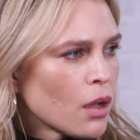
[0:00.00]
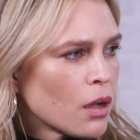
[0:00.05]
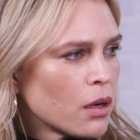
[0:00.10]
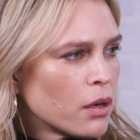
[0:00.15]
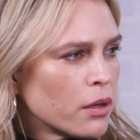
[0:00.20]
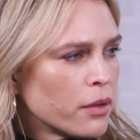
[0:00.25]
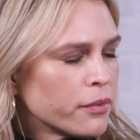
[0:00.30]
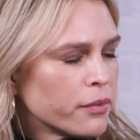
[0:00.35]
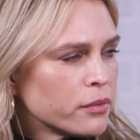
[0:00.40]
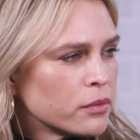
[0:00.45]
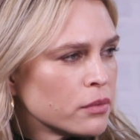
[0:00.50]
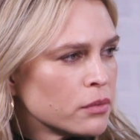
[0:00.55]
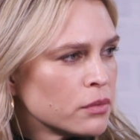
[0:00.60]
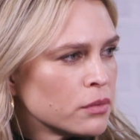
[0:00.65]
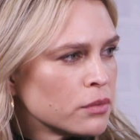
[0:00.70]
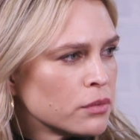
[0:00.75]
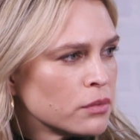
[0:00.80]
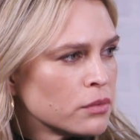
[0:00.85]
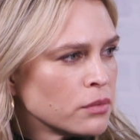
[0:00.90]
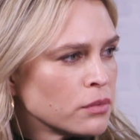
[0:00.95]

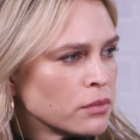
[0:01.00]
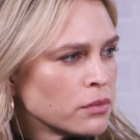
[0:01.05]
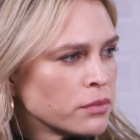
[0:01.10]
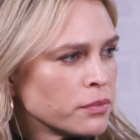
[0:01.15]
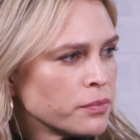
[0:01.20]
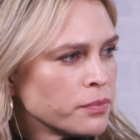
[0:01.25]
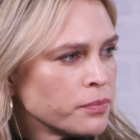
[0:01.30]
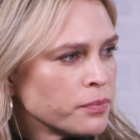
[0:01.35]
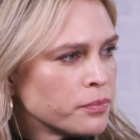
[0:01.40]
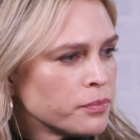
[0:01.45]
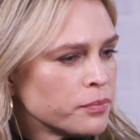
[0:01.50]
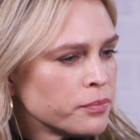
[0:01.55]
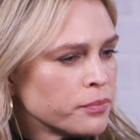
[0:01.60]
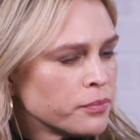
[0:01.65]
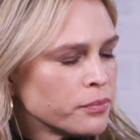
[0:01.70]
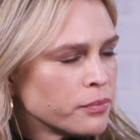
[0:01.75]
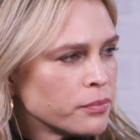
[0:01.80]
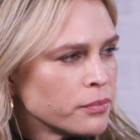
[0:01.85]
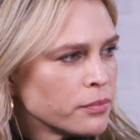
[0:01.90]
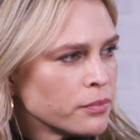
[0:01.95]

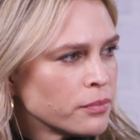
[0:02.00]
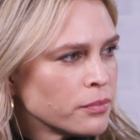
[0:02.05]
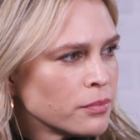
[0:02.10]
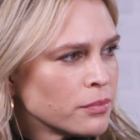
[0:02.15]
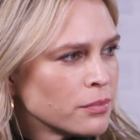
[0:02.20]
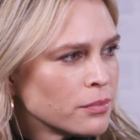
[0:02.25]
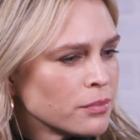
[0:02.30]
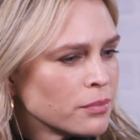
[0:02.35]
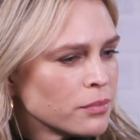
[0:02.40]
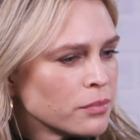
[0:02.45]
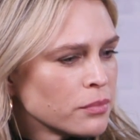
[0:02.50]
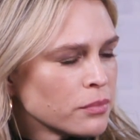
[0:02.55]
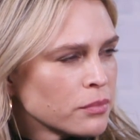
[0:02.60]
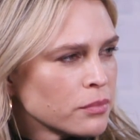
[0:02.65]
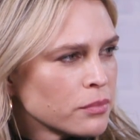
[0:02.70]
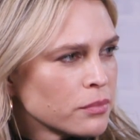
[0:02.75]
This person isn't speaking.